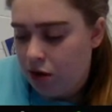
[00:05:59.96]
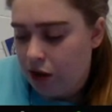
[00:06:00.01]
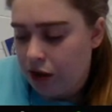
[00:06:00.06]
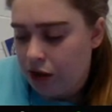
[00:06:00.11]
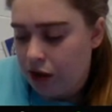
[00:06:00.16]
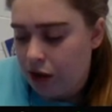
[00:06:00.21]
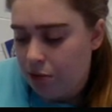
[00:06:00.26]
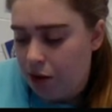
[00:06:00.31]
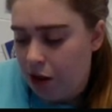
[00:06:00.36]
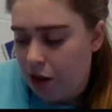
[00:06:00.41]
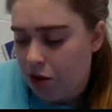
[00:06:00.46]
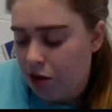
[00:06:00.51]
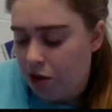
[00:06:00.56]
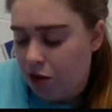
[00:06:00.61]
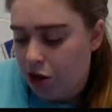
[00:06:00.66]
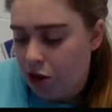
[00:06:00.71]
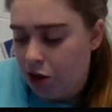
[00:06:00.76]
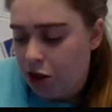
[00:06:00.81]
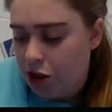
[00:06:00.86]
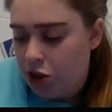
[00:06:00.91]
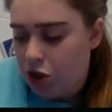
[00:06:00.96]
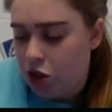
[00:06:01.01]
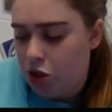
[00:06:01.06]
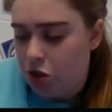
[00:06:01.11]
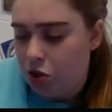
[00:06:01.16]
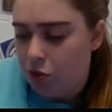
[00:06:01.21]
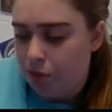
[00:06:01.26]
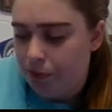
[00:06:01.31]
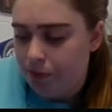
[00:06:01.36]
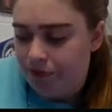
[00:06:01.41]
That's going to be
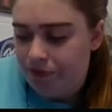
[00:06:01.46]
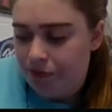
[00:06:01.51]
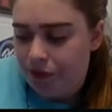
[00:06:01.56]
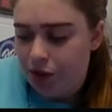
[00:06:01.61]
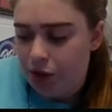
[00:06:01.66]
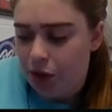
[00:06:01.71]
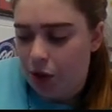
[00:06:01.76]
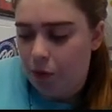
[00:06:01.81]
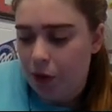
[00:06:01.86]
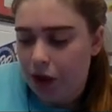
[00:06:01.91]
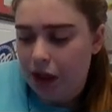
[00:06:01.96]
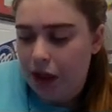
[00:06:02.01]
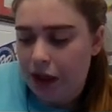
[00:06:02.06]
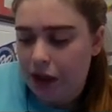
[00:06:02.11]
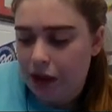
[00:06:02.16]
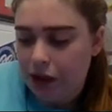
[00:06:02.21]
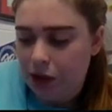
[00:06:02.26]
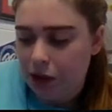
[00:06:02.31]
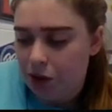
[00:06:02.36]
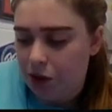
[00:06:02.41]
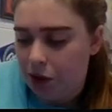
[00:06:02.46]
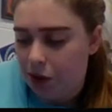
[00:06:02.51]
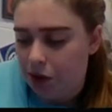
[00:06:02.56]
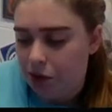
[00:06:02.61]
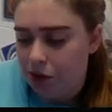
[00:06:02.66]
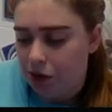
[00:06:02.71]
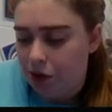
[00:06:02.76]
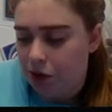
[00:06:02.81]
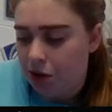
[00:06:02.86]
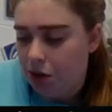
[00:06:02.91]
32. So we're getting a little
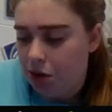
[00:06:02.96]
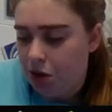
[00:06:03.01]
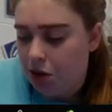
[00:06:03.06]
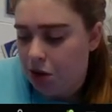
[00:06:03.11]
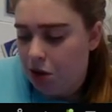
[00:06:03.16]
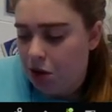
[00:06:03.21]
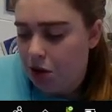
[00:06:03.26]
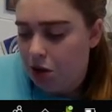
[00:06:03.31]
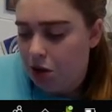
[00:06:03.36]
closer.